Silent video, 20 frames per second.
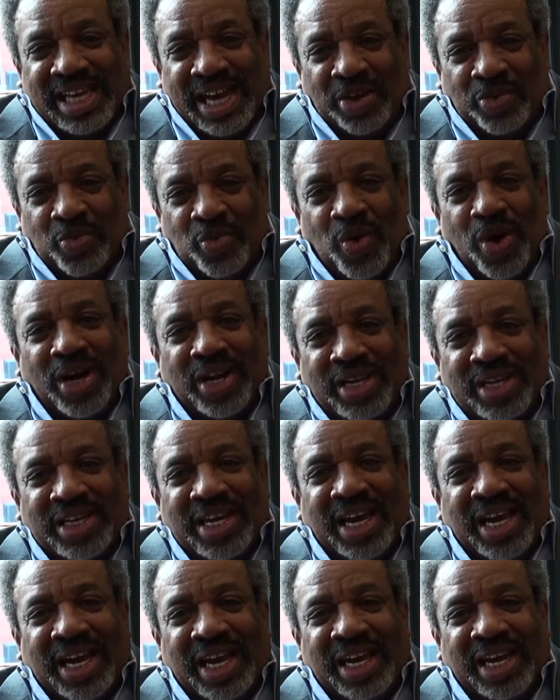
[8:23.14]
Same
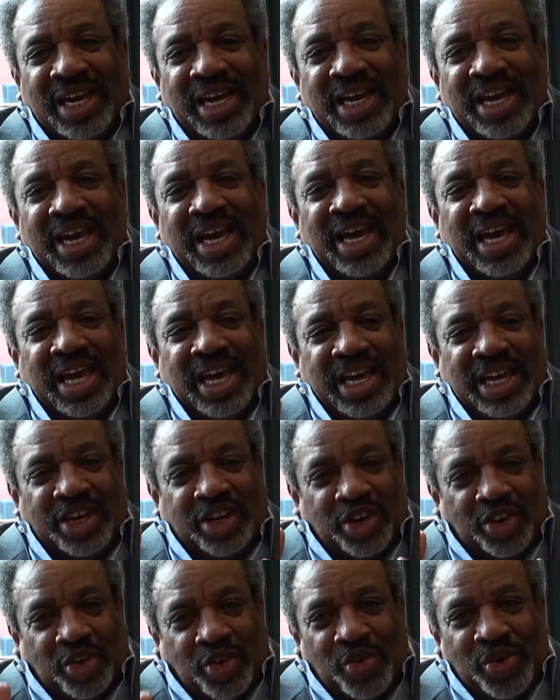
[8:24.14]
thing with
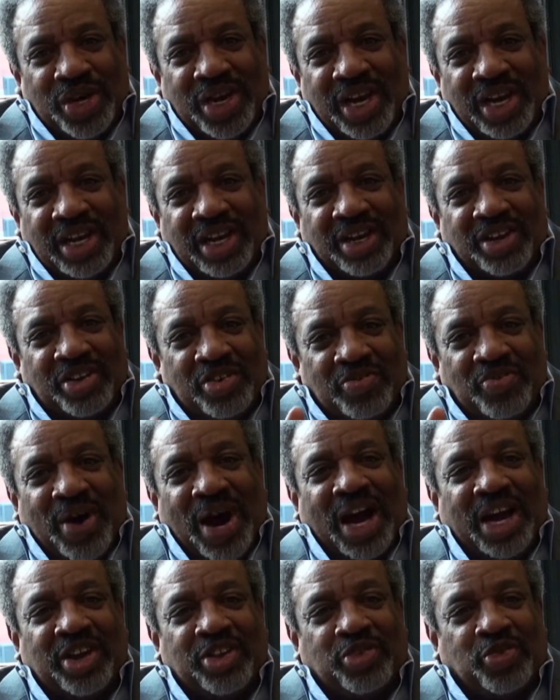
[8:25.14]
the telephone.
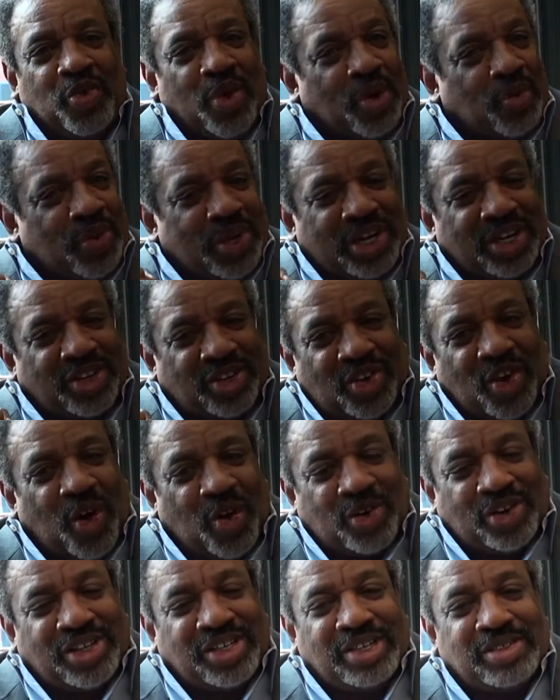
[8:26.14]
Alexander
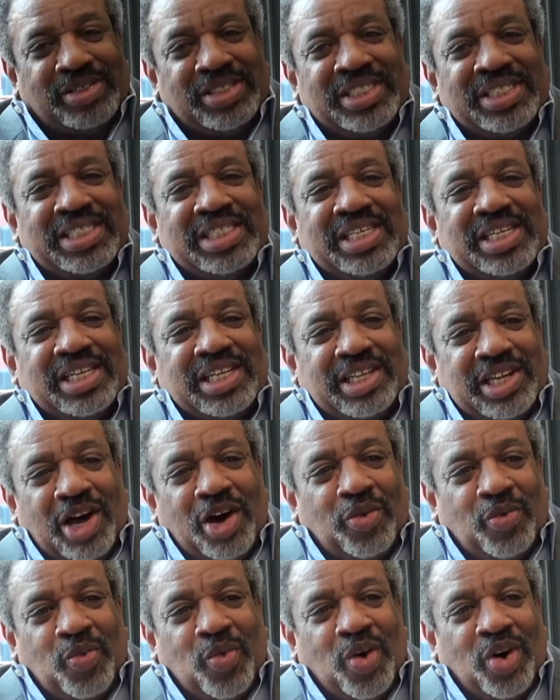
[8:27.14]
Graham Bell
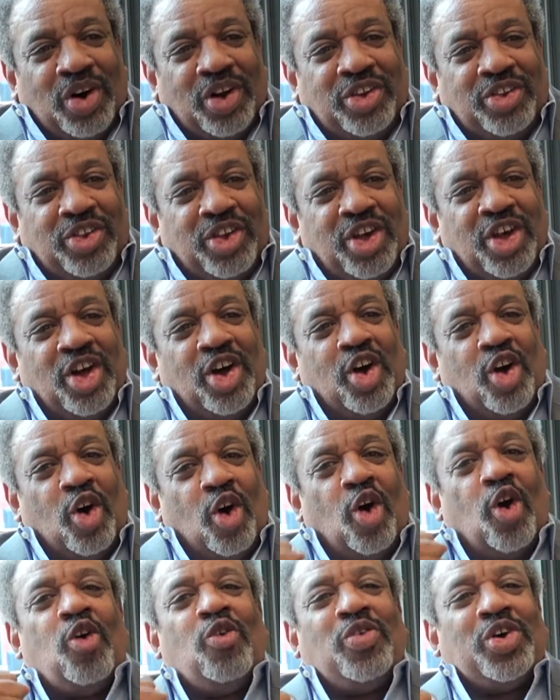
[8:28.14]

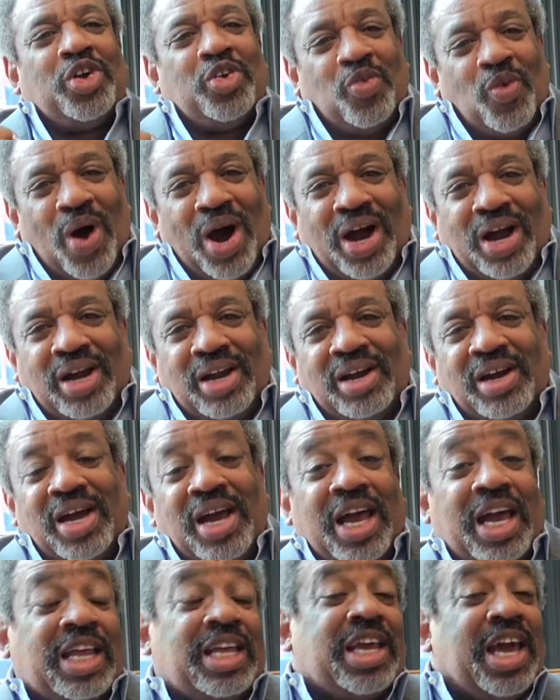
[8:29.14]
believed
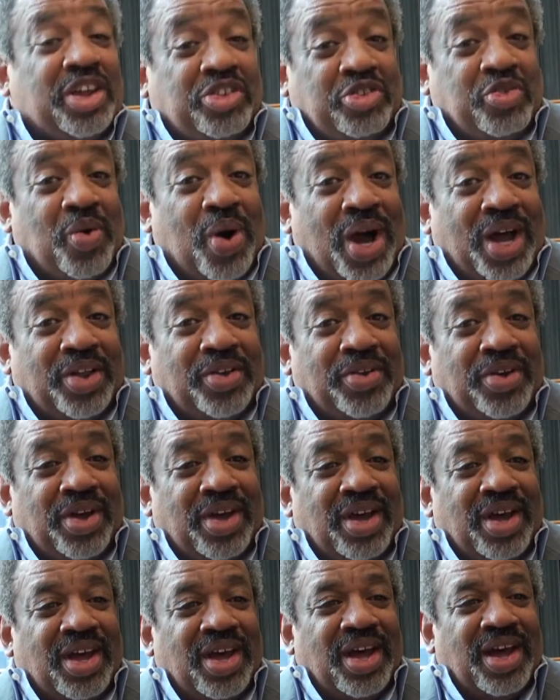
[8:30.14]
that
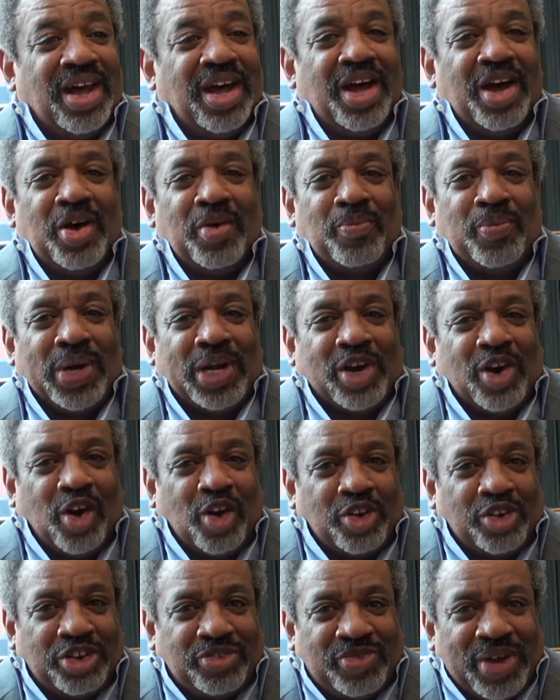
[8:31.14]
one day
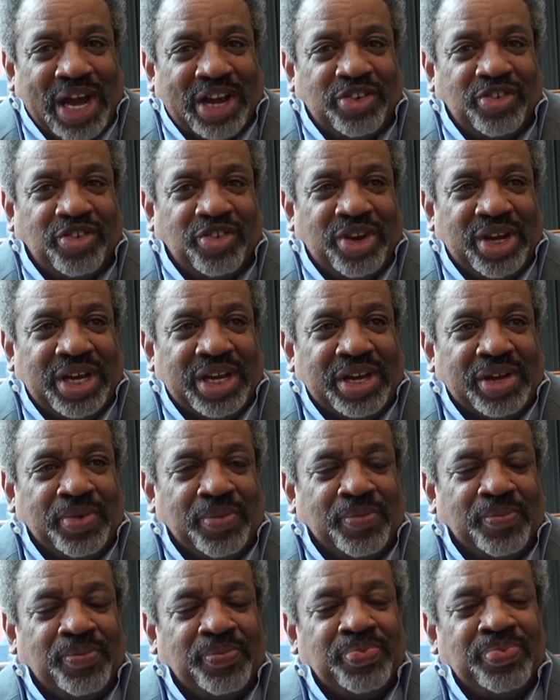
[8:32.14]
he could create a
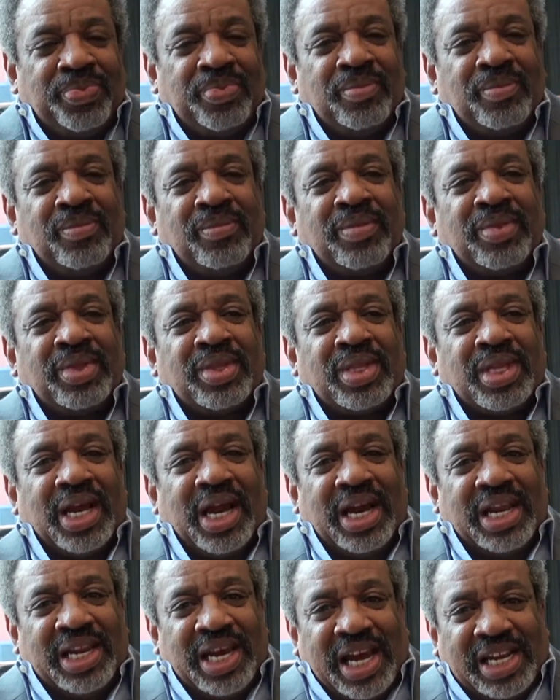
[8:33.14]
device where we could
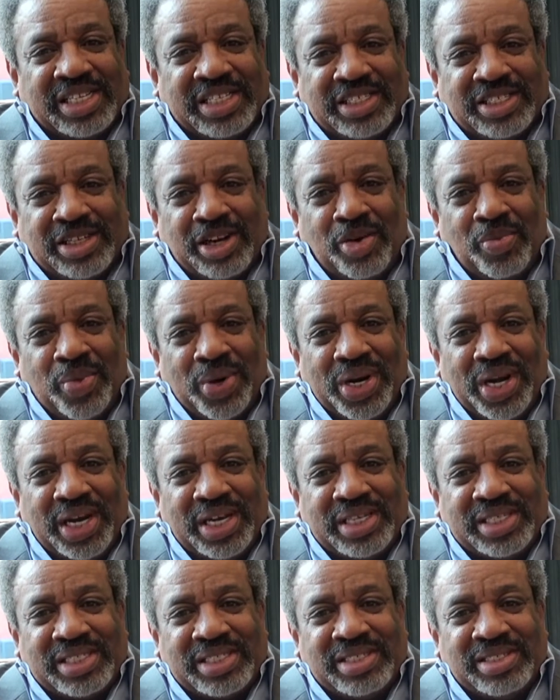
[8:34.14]
talk to
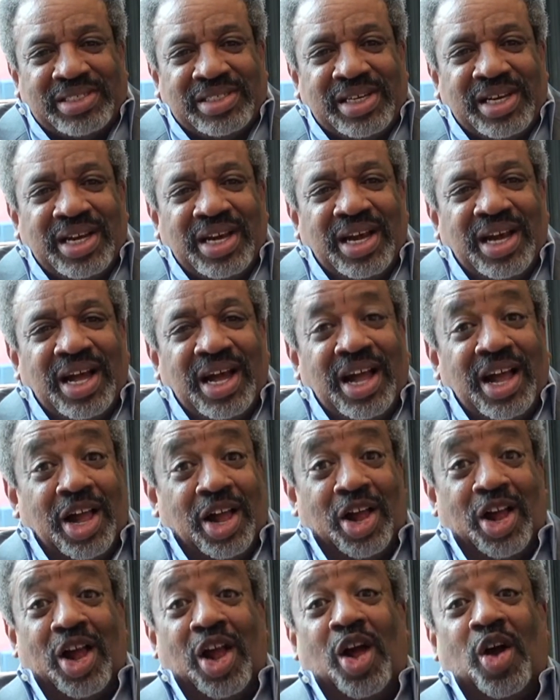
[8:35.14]
loved ones
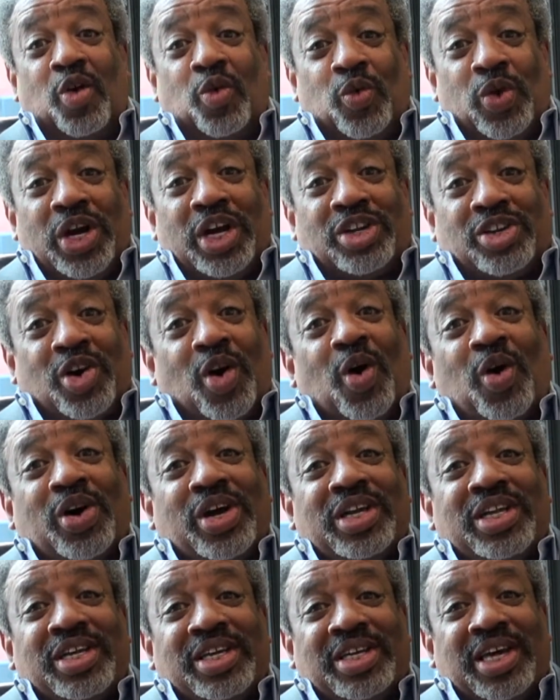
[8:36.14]
over the wire.
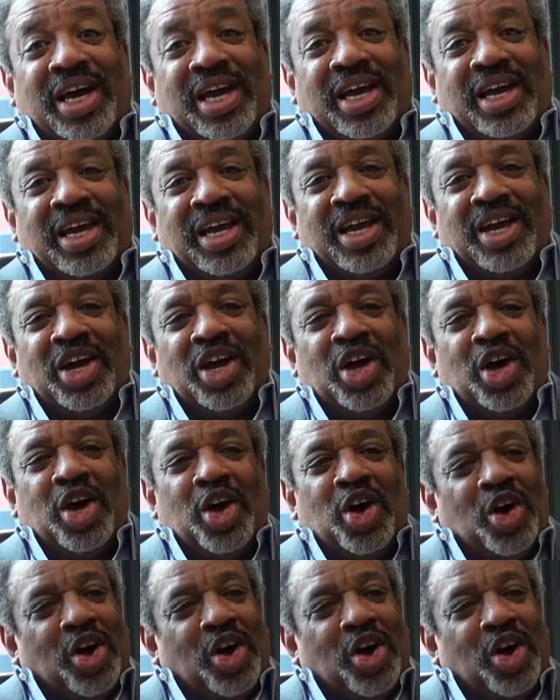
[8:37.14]
And guess what?